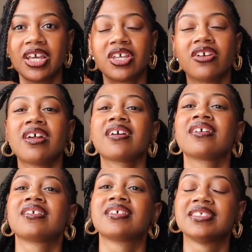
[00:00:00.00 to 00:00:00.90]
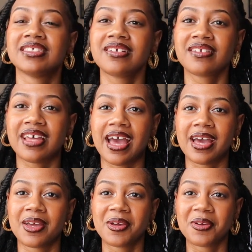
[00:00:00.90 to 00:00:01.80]
you're not going to consider
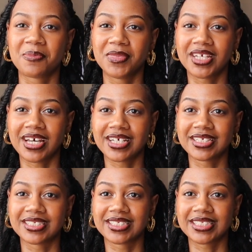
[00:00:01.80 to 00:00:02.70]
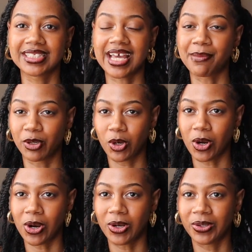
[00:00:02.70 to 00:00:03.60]
that because I'm a
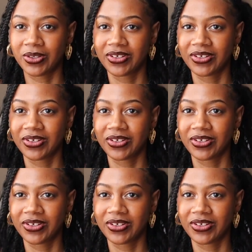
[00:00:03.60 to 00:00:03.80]
girl.